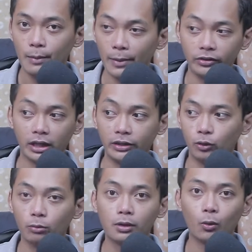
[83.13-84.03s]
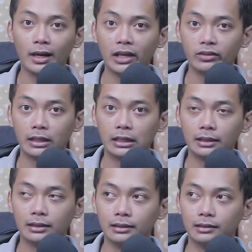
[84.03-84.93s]
Basically, si Uber, wala
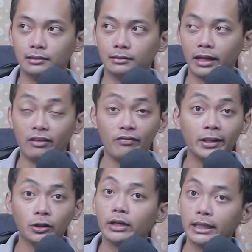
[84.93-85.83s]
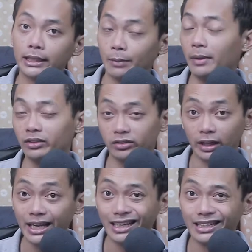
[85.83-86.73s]
silang inventory ng mga
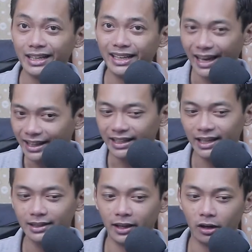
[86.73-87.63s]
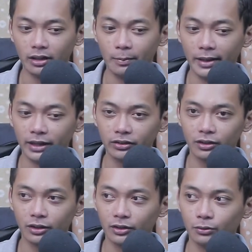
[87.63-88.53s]
sasakyan. And yet, they are the biggest,
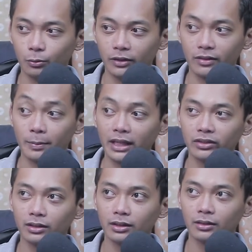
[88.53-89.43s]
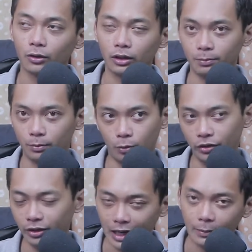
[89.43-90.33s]
you know, one of the biggest, or
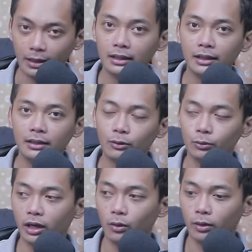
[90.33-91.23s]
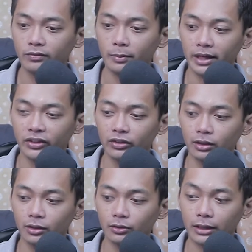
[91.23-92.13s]
si Grab, they are one of the biggest,
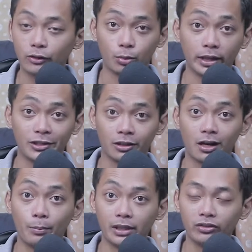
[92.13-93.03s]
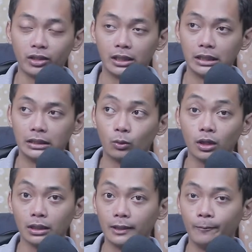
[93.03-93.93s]
you know, transportation companies here in the
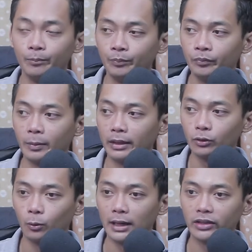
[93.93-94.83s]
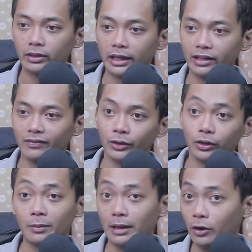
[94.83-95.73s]
world. Diba? So, wala silang
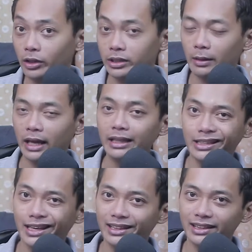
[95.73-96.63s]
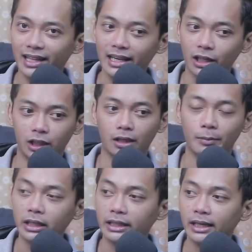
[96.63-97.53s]
inventory ng mga kotse and yet, they earn
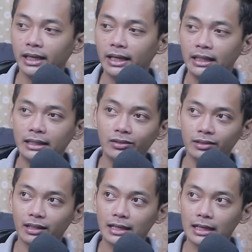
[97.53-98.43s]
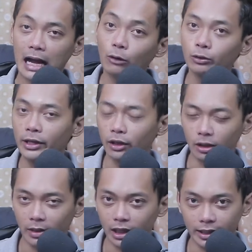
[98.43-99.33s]
money. Hindi sila, how do they
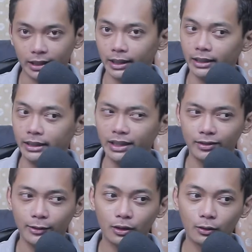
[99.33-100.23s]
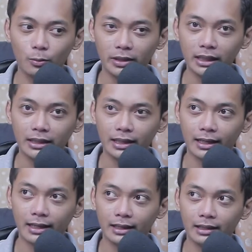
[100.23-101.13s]
earn money technically? Hindi sila
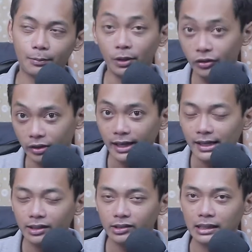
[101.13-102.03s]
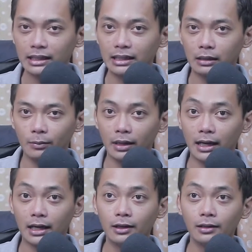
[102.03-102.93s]
kumikita per se sa
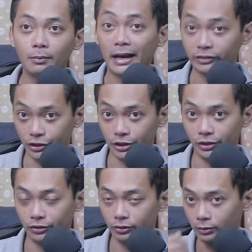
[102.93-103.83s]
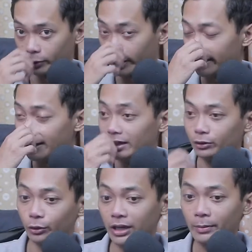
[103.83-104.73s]
mga passengers. Okay?
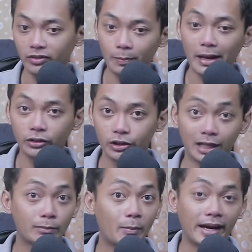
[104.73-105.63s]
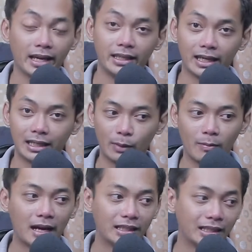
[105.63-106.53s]
So, syempre, si passenger, nagbabayad yan.
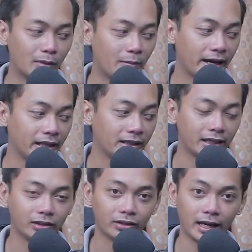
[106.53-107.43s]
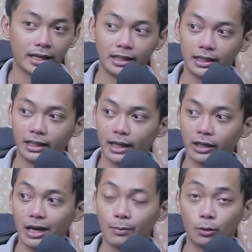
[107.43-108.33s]
Nagbabayad yan kay
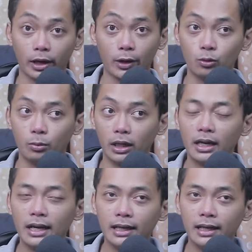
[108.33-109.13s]
Grab or kay Uber.